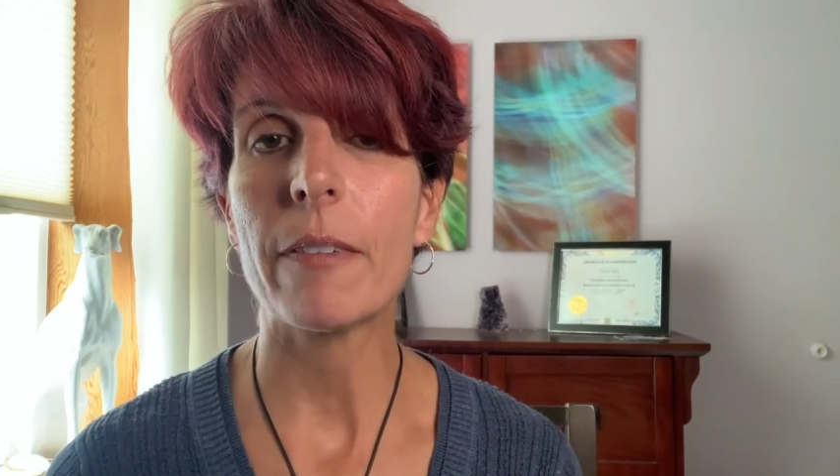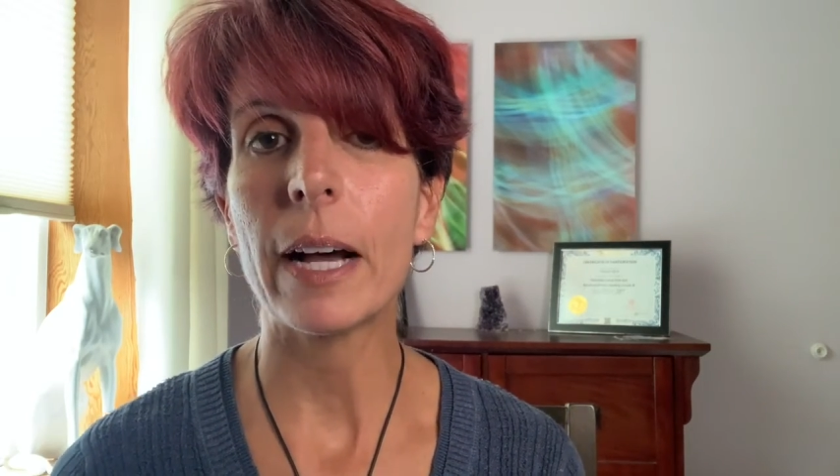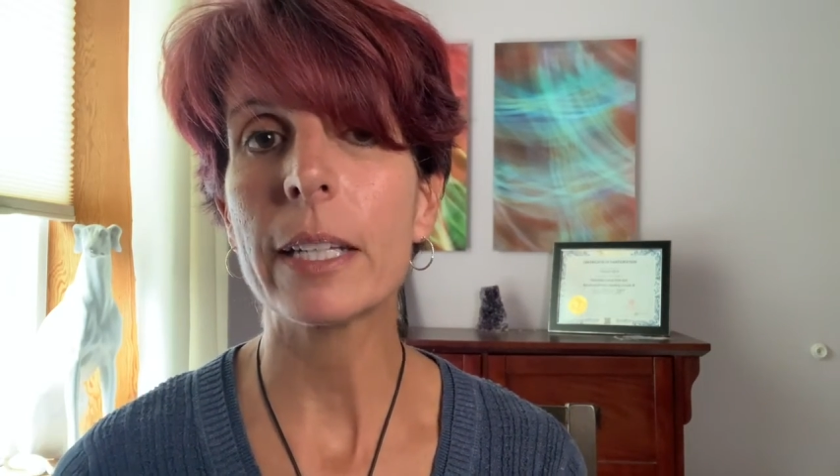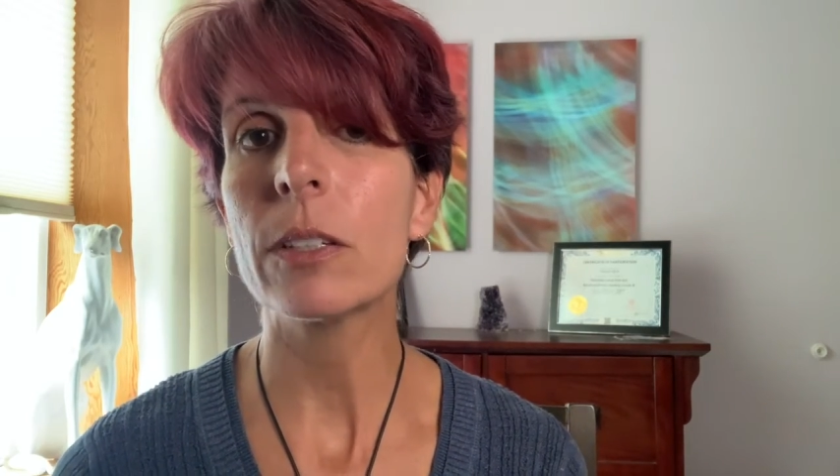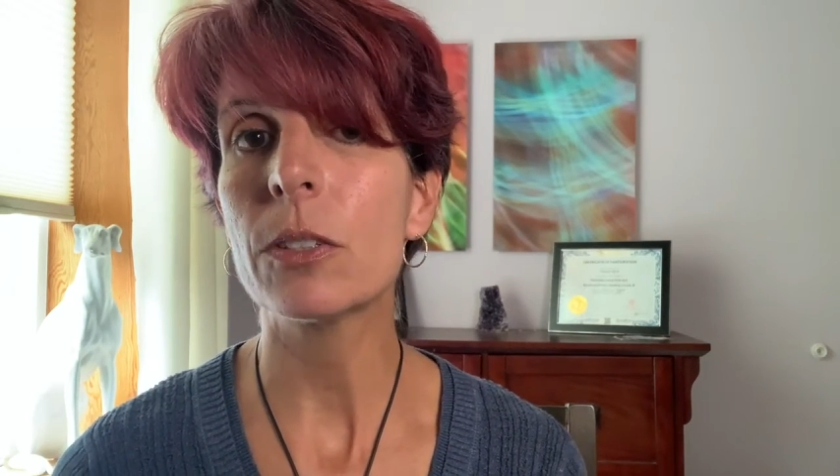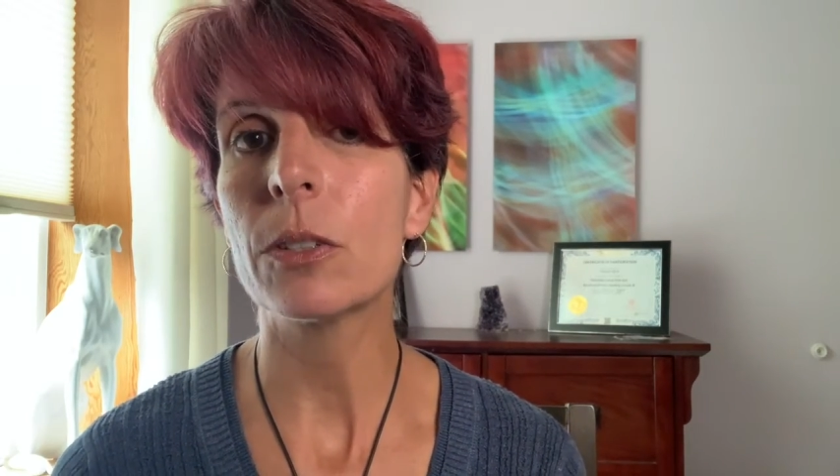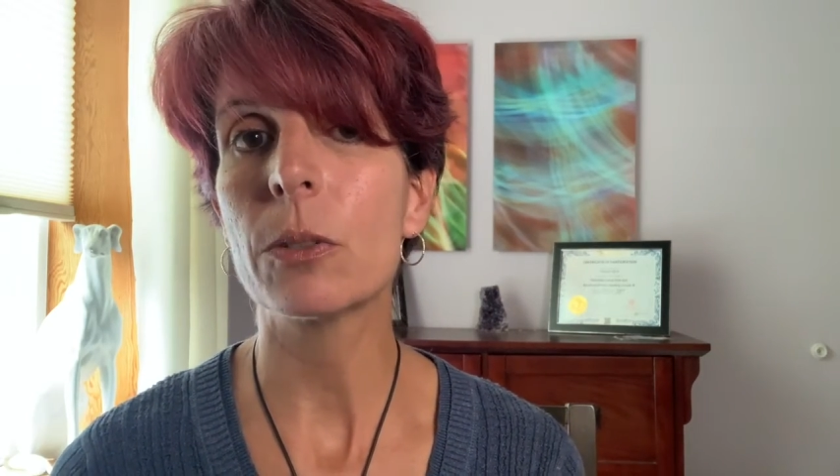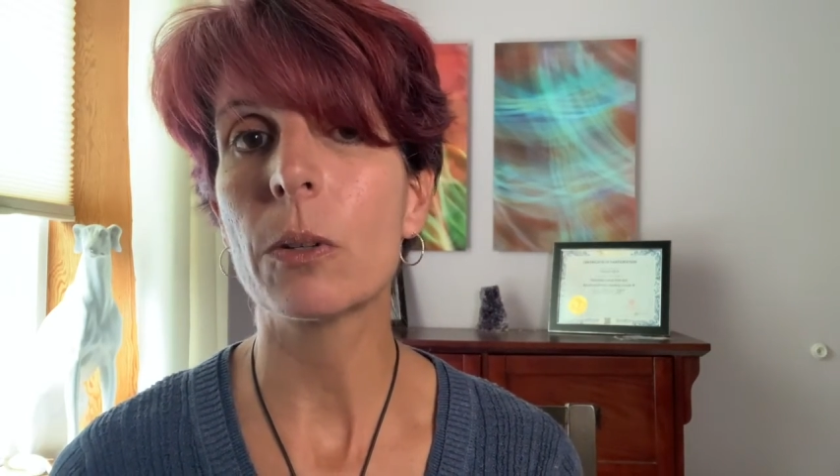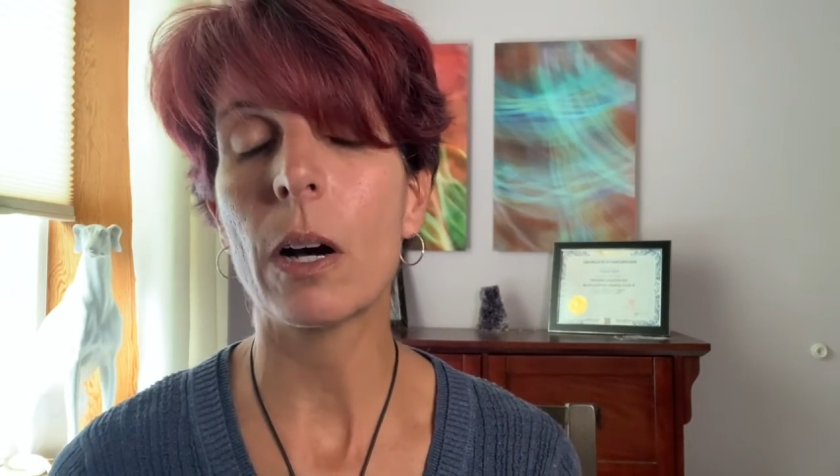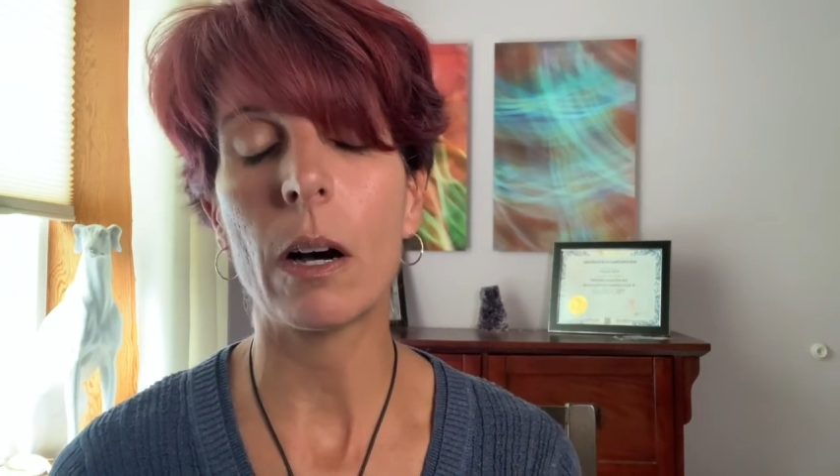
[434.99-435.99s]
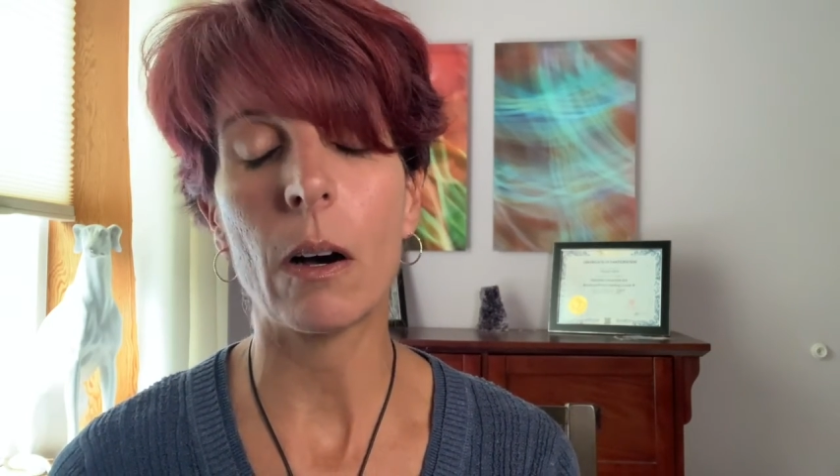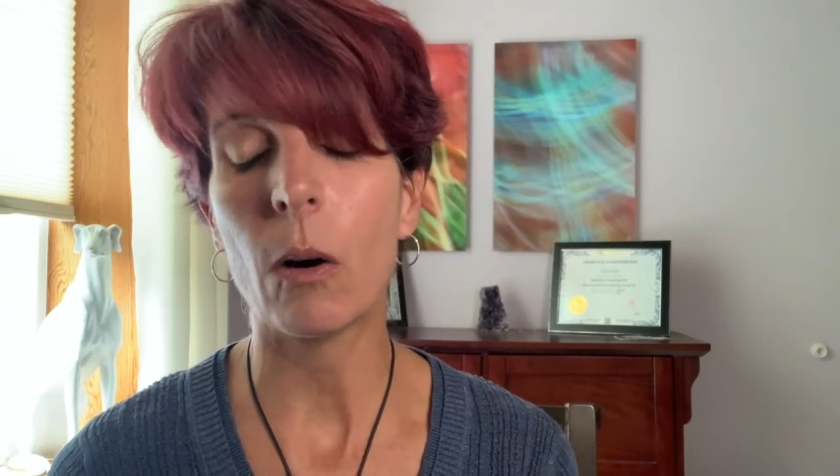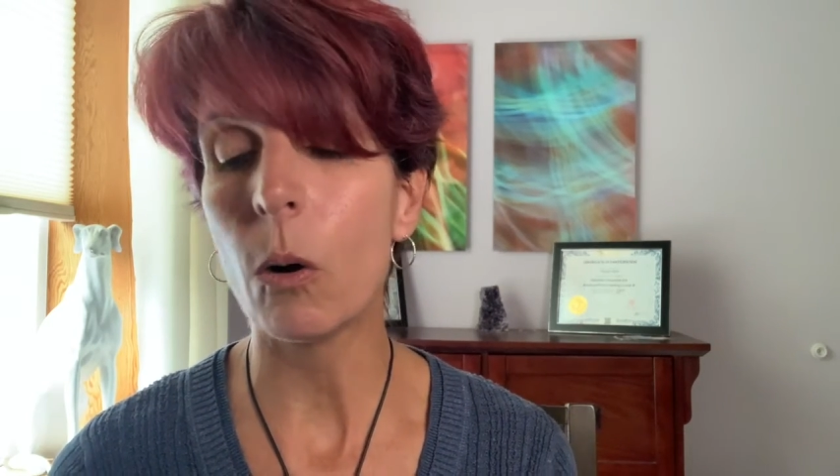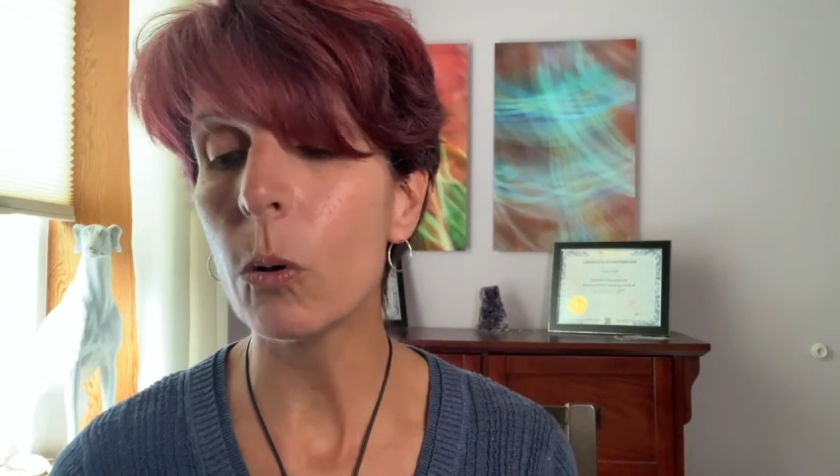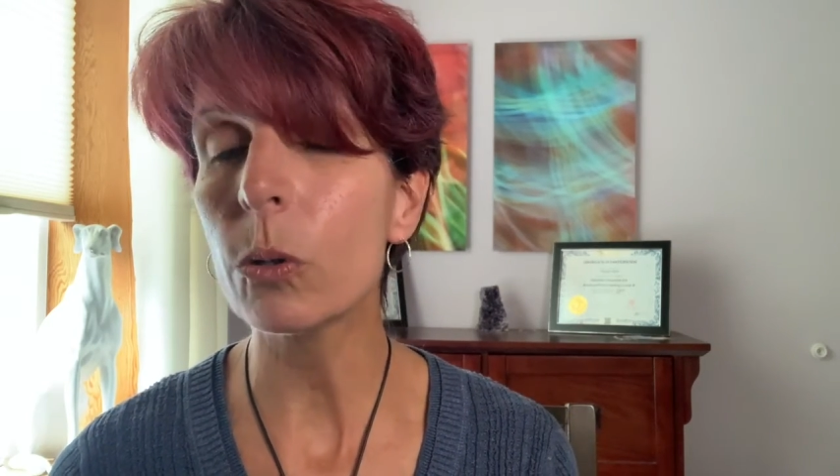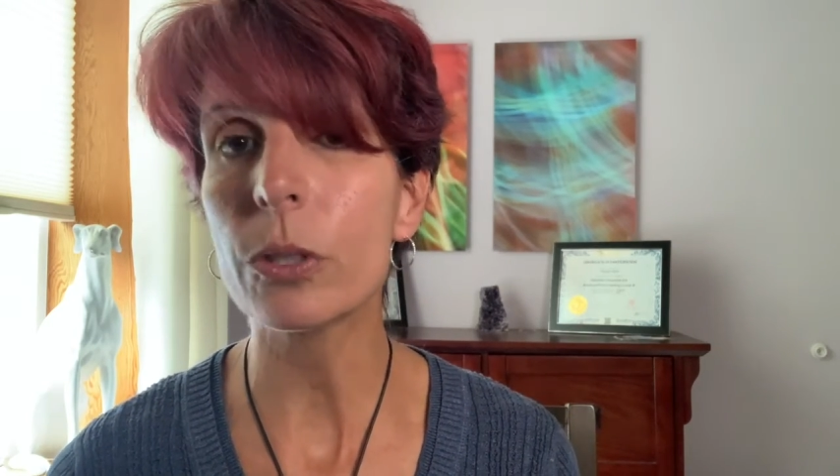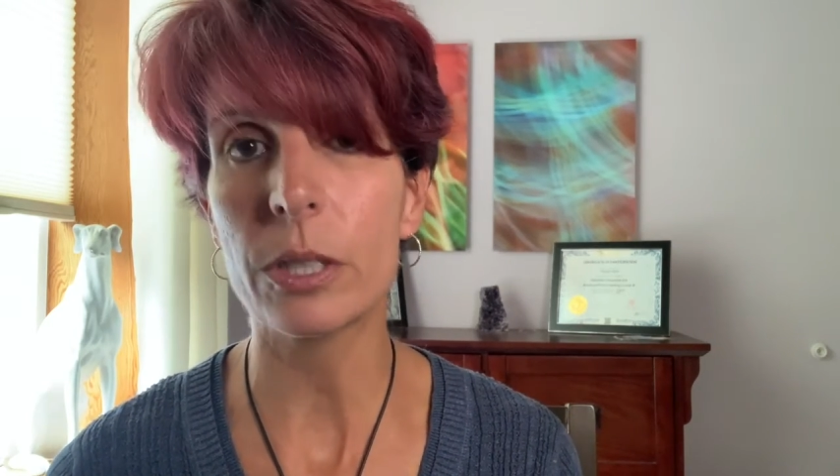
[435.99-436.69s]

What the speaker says: I can do a whole